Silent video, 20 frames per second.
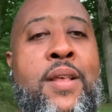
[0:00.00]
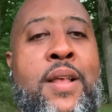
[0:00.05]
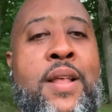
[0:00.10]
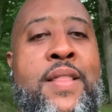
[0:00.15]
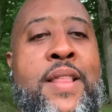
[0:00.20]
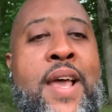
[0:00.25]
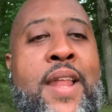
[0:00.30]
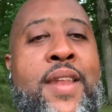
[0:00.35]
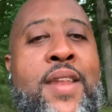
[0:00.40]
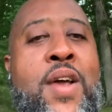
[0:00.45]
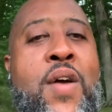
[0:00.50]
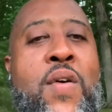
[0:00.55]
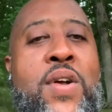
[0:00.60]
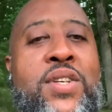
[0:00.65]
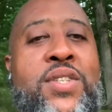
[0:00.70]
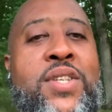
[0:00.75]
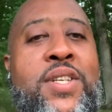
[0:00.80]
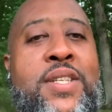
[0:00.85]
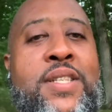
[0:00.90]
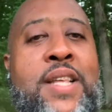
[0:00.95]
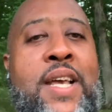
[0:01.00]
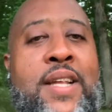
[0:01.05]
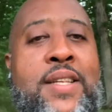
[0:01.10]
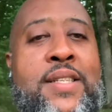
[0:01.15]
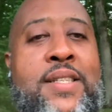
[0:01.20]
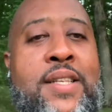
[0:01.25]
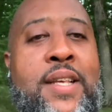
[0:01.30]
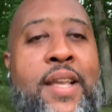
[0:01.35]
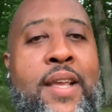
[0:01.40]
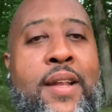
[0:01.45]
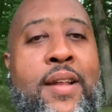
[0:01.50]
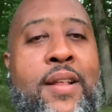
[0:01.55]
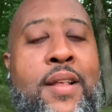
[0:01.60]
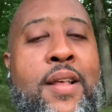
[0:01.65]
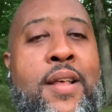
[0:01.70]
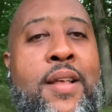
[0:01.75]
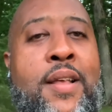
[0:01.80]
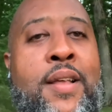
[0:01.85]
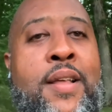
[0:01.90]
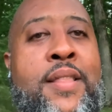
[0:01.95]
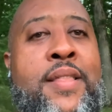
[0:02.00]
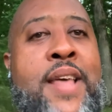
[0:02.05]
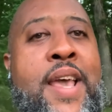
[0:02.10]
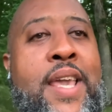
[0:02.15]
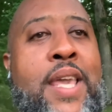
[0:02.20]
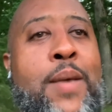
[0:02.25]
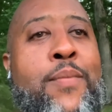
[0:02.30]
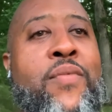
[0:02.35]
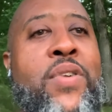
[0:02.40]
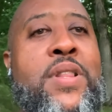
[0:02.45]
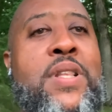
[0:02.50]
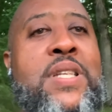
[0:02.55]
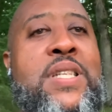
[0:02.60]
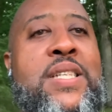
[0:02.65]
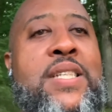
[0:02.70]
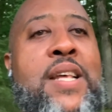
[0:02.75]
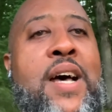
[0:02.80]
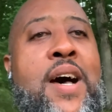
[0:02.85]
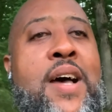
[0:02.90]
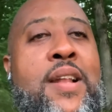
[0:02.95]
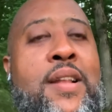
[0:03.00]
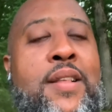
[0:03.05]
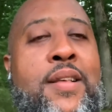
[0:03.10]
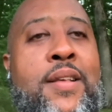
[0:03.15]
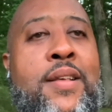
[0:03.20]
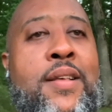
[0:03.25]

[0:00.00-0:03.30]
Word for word: that nourishes that seed. Thank him for the sun